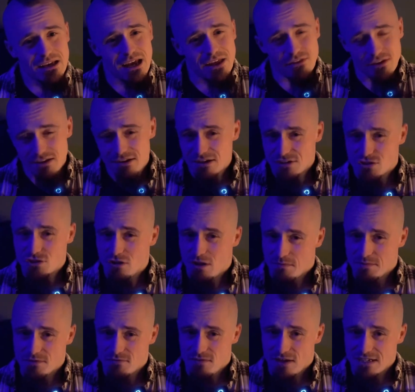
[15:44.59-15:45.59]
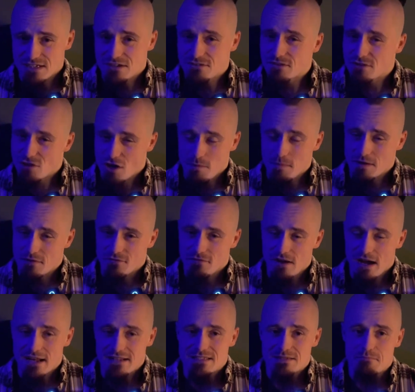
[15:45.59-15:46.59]
and the initial observation on the topic of
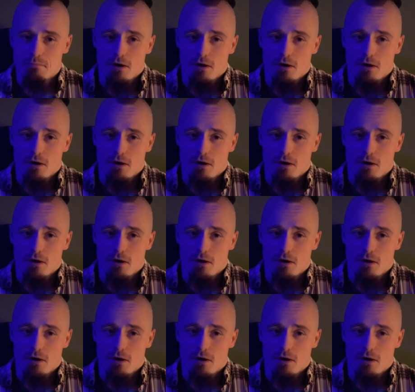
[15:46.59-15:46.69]
fats,